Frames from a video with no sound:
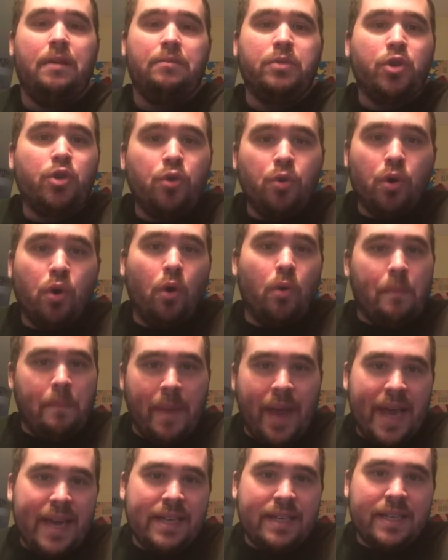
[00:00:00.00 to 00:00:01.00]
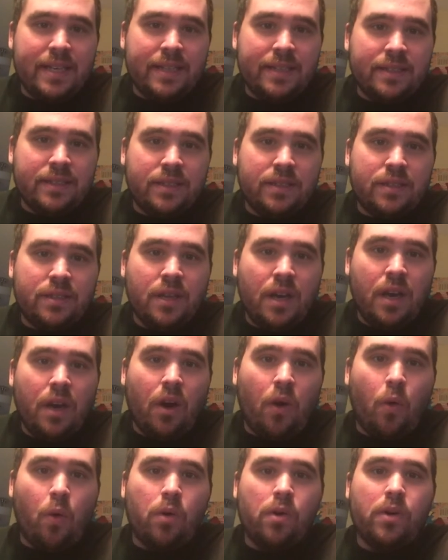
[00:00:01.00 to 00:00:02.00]
Google maintenance
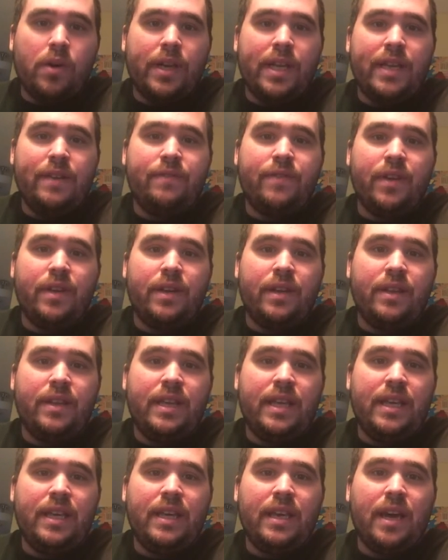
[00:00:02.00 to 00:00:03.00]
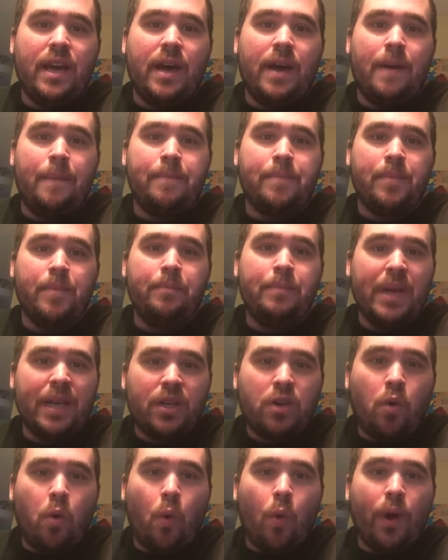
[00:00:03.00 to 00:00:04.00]
or even the
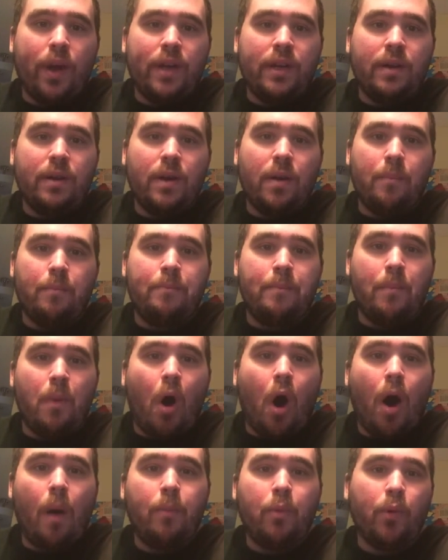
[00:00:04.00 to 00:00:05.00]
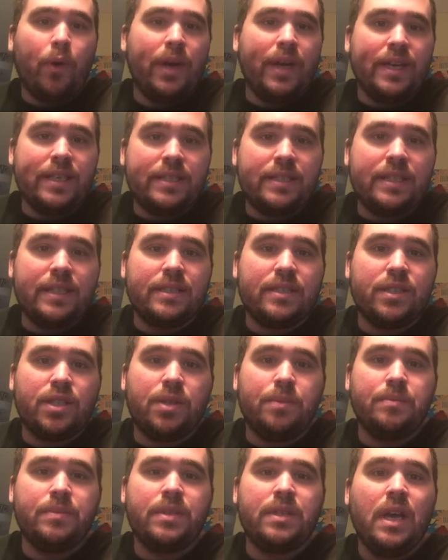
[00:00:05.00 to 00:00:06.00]
Bitcoin operating
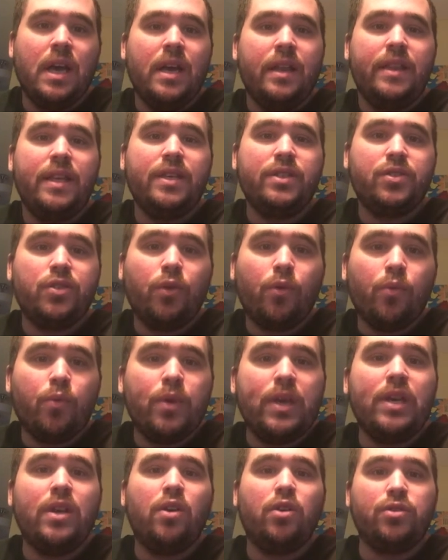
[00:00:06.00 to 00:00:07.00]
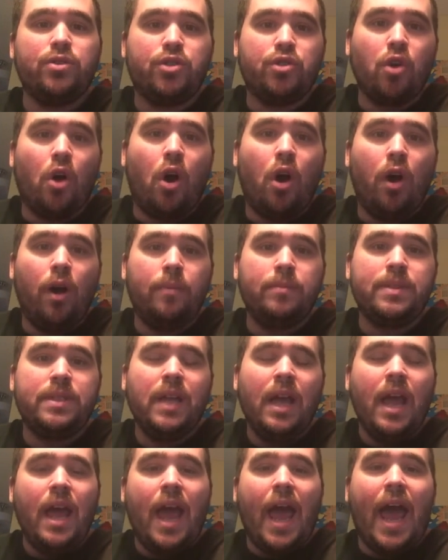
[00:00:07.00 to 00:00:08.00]
systems. These are real
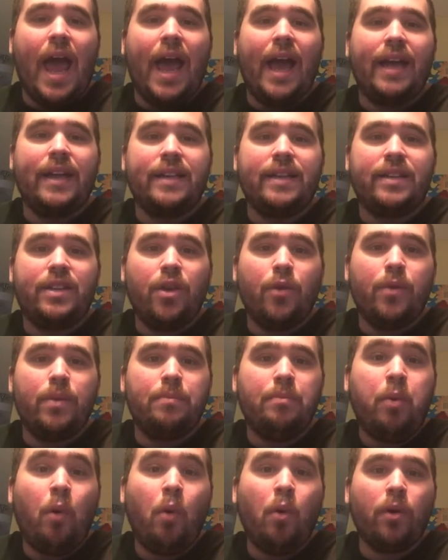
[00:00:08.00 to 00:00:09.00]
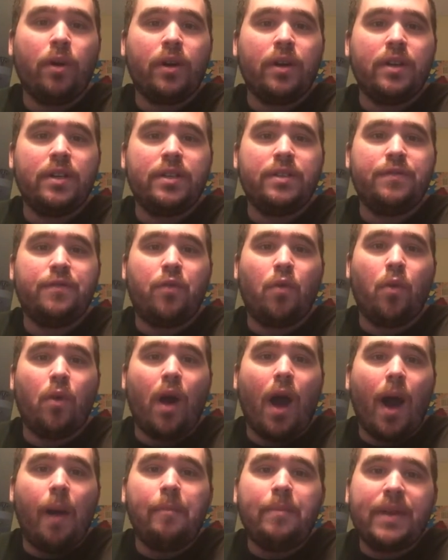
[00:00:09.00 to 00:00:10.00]
jobs, and they're important for
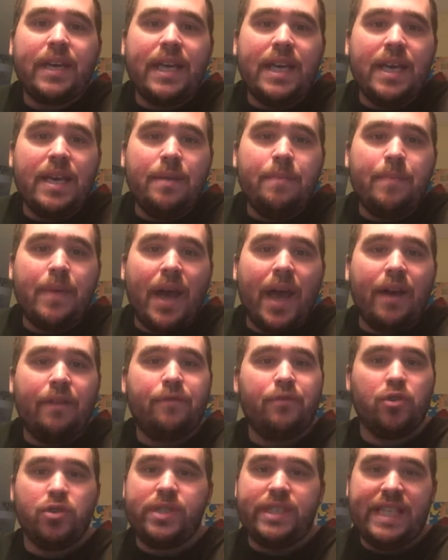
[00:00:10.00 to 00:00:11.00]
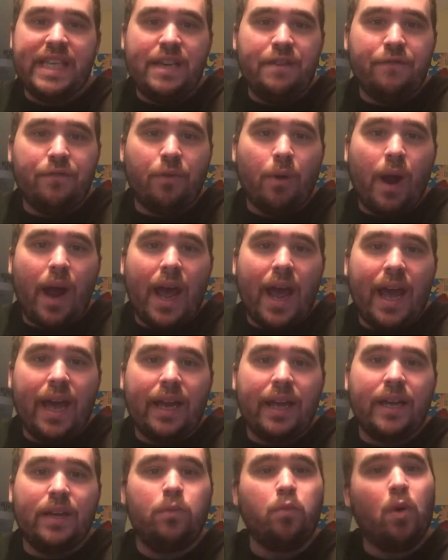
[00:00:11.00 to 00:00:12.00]
upkeep and for
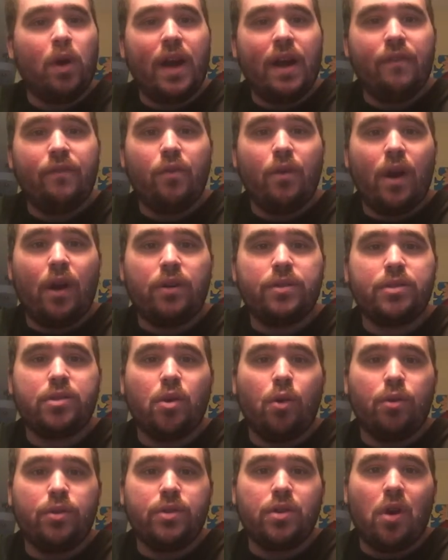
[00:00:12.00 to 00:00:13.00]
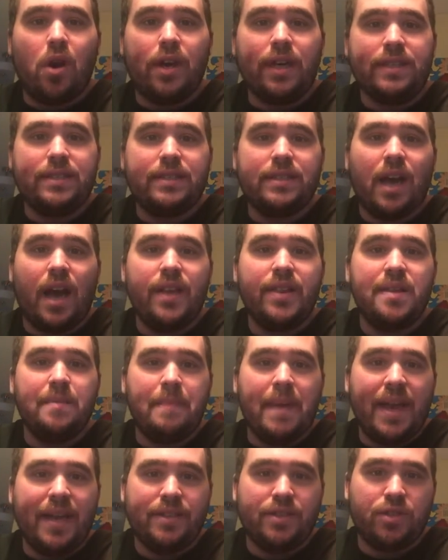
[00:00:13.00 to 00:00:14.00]
defrag and whatever else goes on inside the
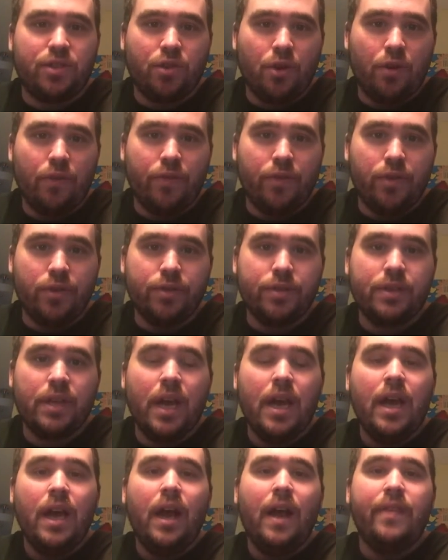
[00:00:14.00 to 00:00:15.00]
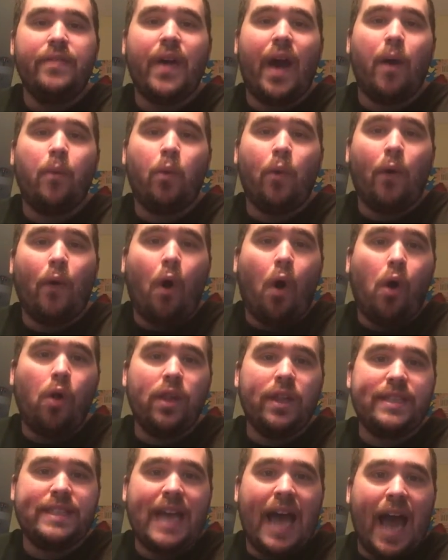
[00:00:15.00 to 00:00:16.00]
main servers that we're
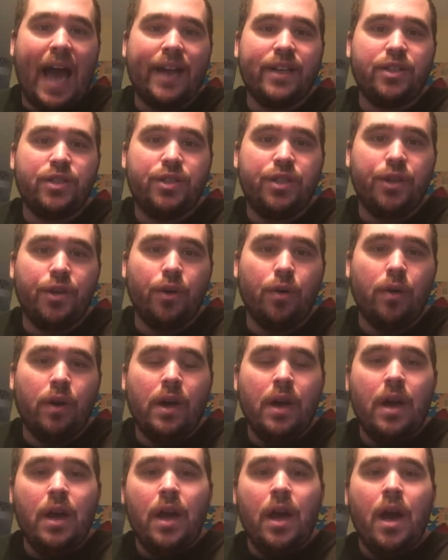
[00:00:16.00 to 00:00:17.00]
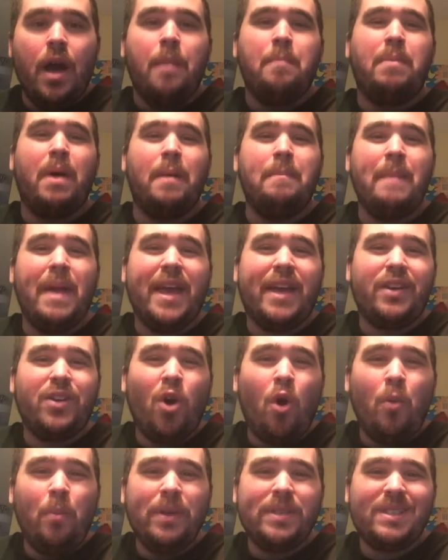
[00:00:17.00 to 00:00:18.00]
all attached to. But make
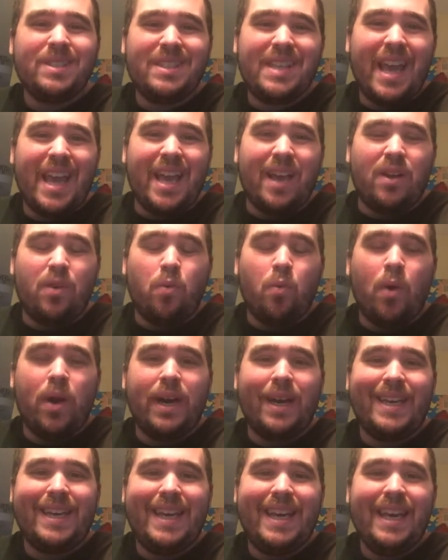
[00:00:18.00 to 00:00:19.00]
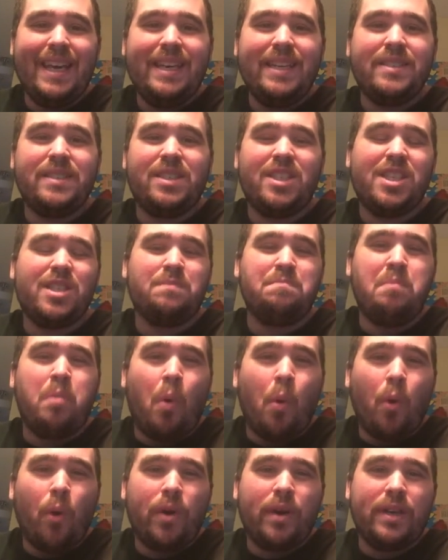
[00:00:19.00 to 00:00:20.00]
no mistake, when a kid is just
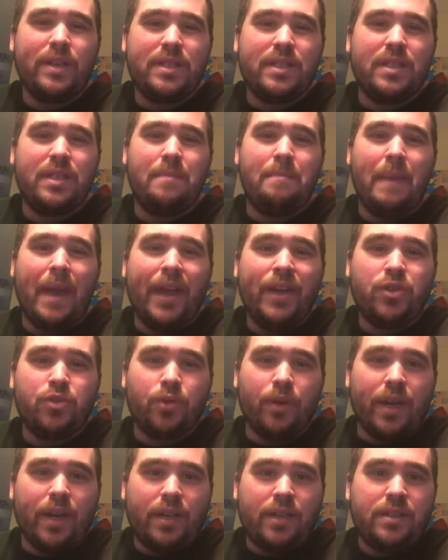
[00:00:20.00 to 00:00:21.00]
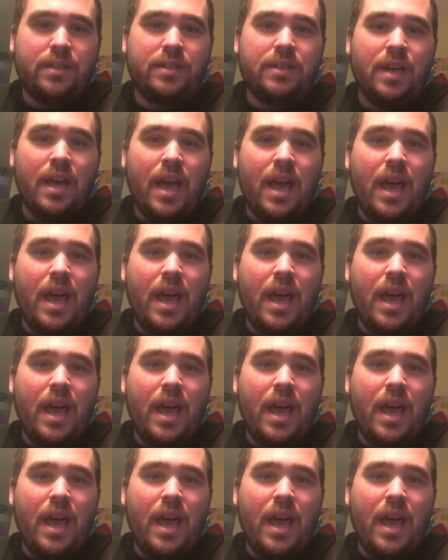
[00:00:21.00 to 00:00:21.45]
born into the Matrix